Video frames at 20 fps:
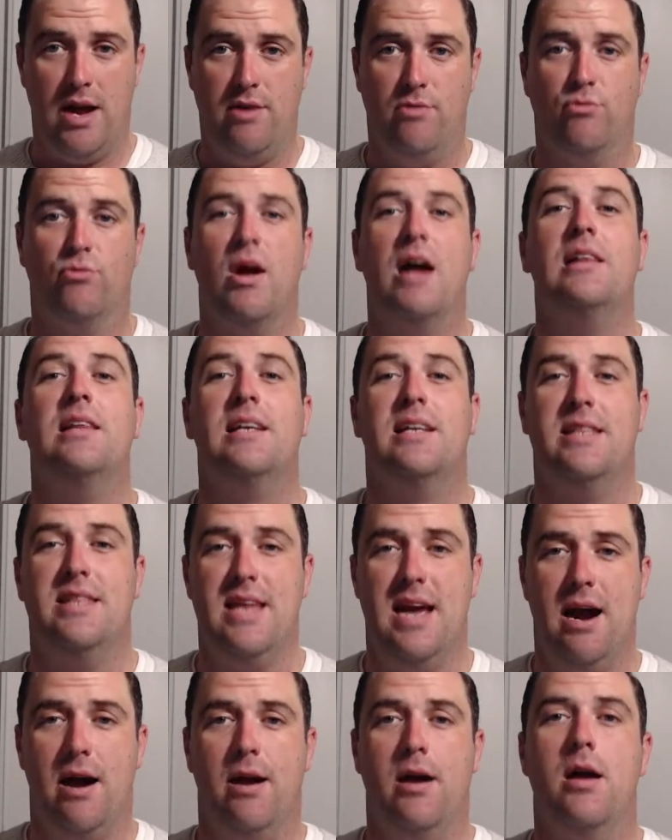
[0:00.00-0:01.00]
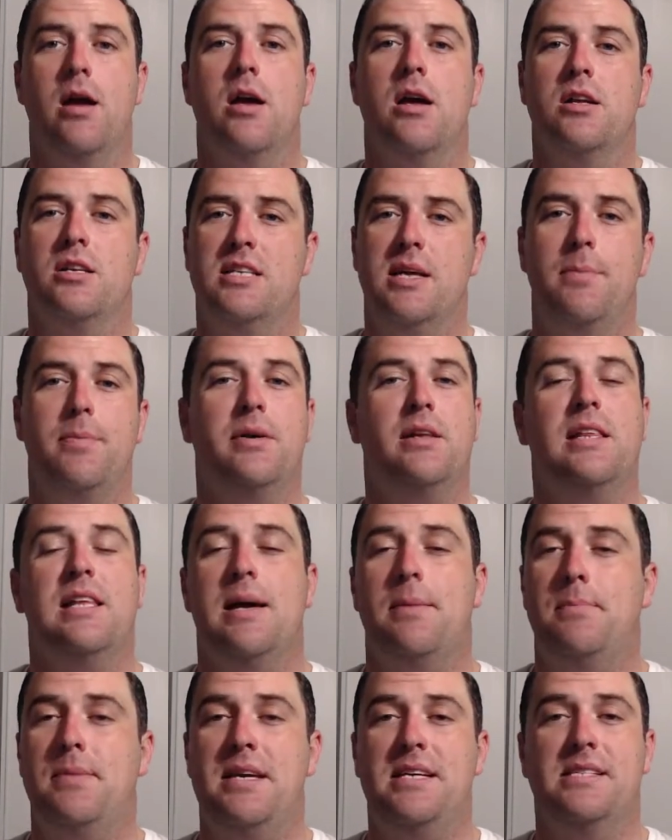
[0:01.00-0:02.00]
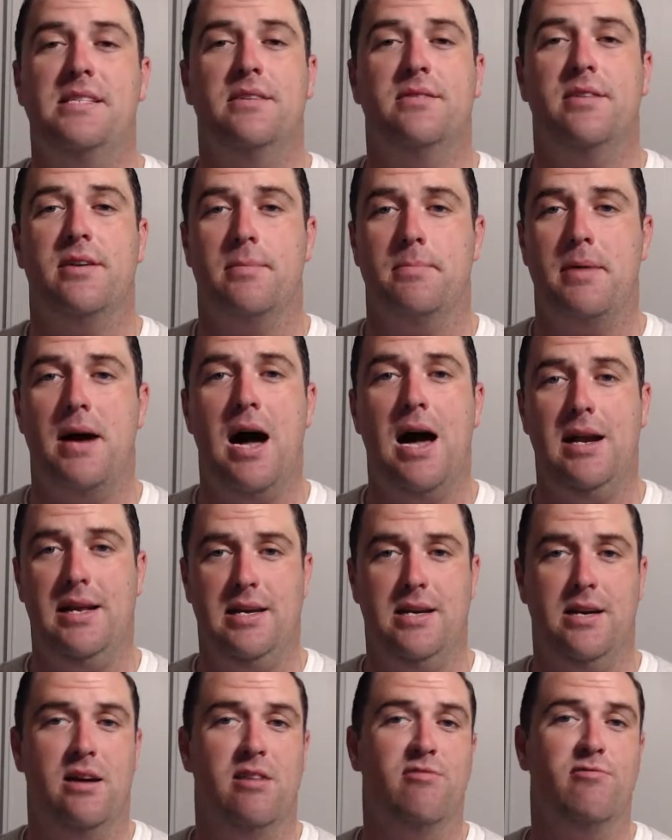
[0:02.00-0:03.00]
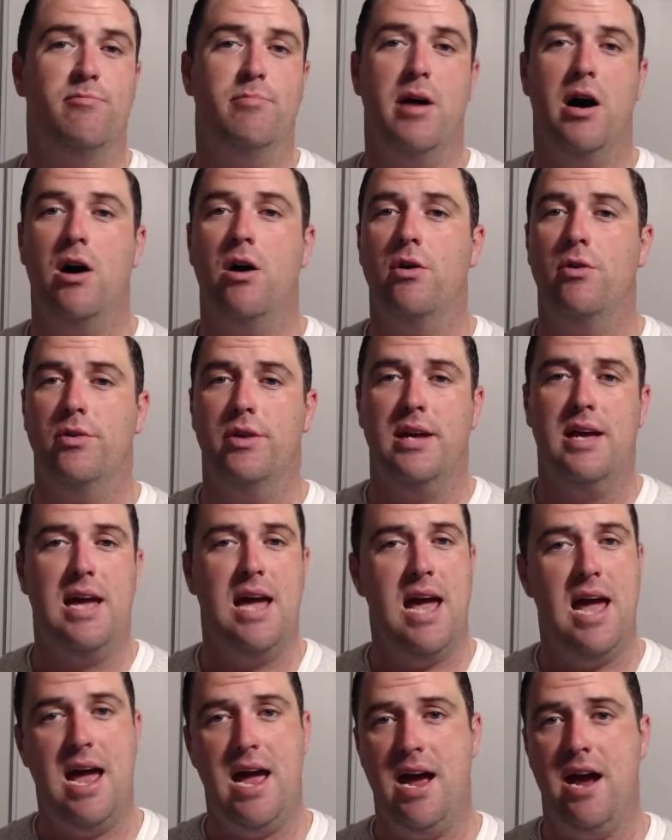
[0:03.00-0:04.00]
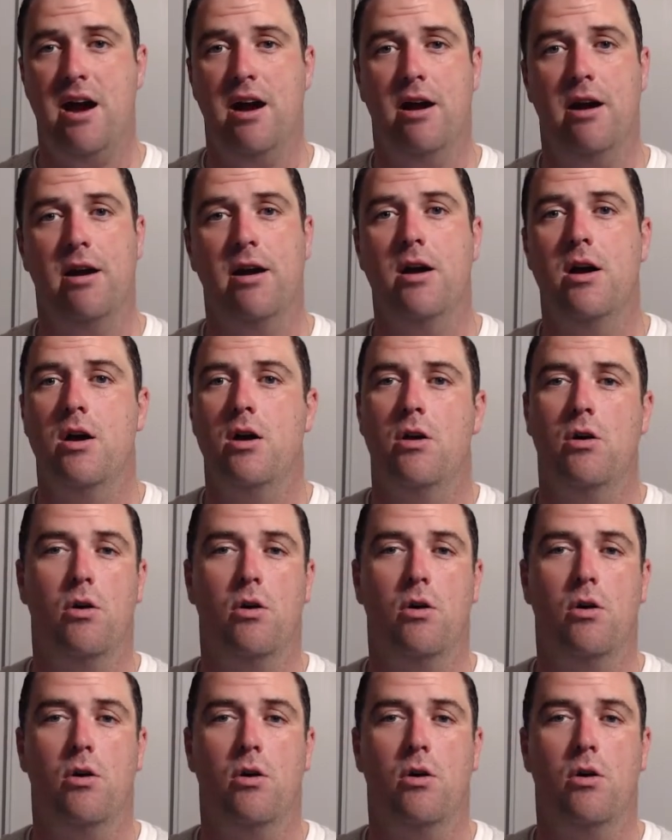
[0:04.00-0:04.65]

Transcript: a relic there, typically a piece of their body, of bone, hair,